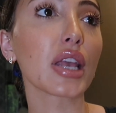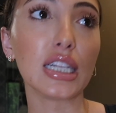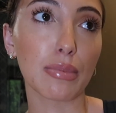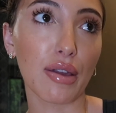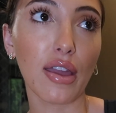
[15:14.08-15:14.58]

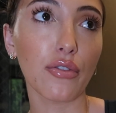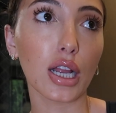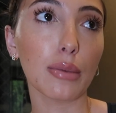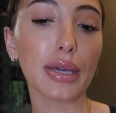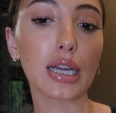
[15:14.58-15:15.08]
It's my
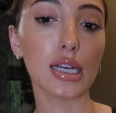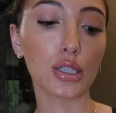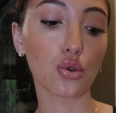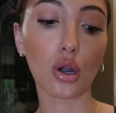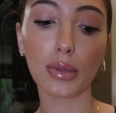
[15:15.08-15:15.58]
favorite
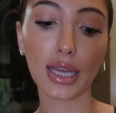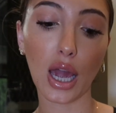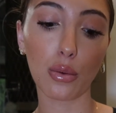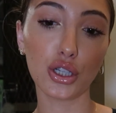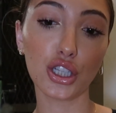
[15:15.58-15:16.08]
because normally
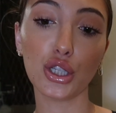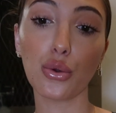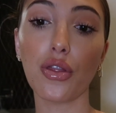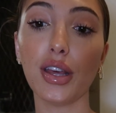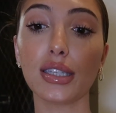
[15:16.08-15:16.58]
I would just
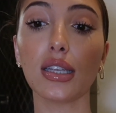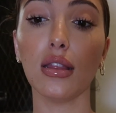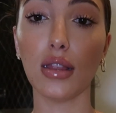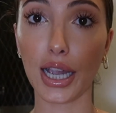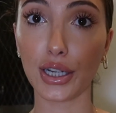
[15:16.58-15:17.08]
do
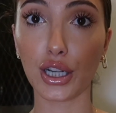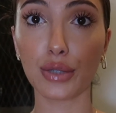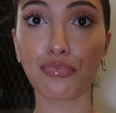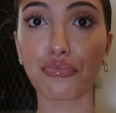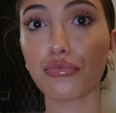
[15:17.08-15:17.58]
this
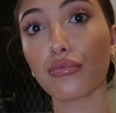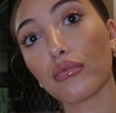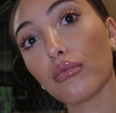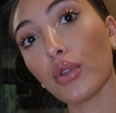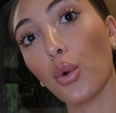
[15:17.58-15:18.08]
liner
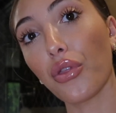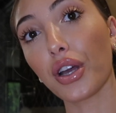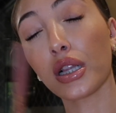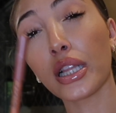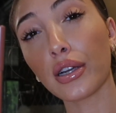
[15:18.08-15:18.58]
with
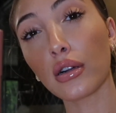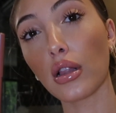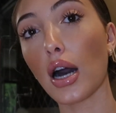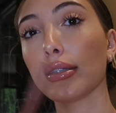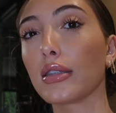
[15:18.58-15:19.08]
a clear
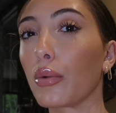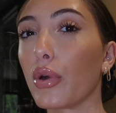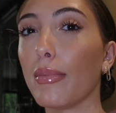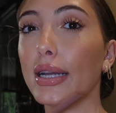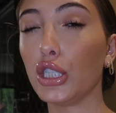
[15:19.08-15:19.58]
gloss, like
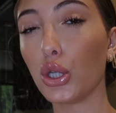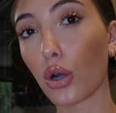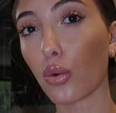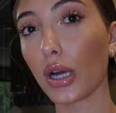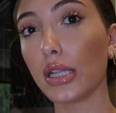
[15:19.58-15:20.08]
one of my
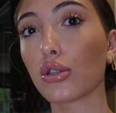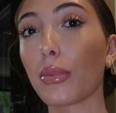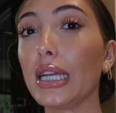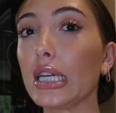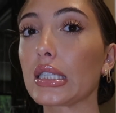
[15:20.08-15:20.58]
Dior ones, or
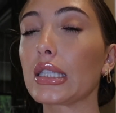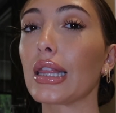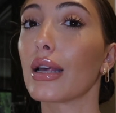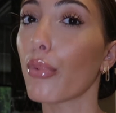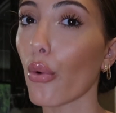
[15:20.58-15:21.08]
my
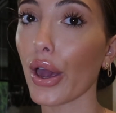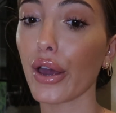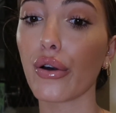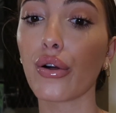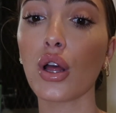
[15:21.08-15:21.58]
NYX lip
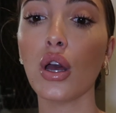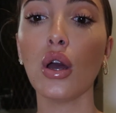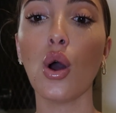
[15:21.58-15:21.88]
oil,